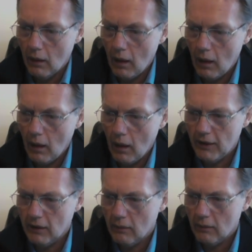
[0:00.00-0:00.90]
Oh, I think,
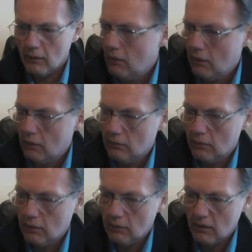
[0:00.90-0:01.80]

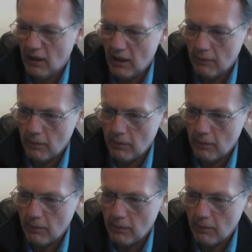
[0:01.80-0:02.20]
yeah,